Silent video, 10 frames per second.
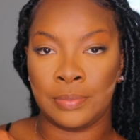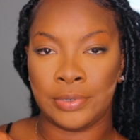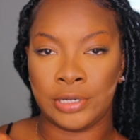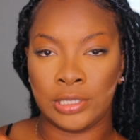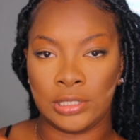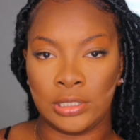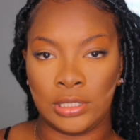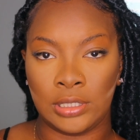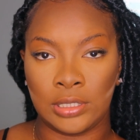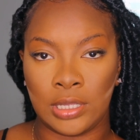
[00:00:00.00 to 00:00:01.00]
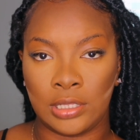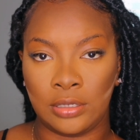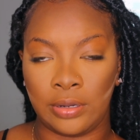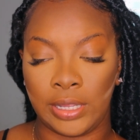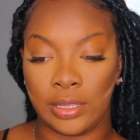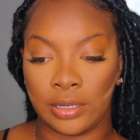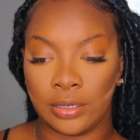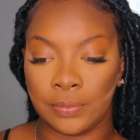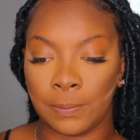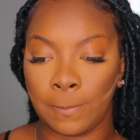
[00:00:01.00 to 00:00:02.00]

burgundy color right here.